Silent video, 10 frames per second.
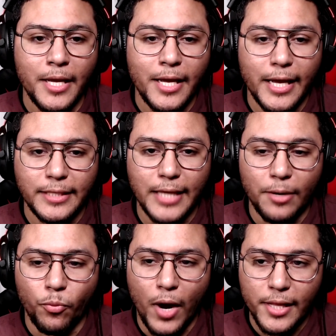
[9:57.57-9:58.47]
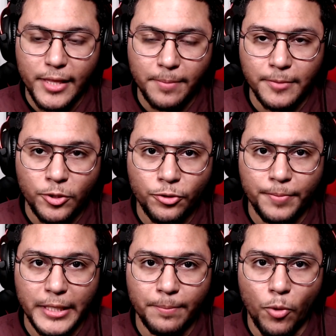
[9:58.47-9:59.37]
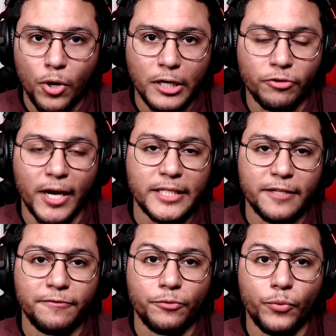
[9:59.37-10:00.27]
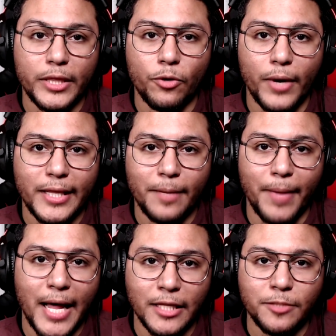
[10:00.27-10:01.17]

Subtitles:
is I want them to be more aggressive with the way they balance,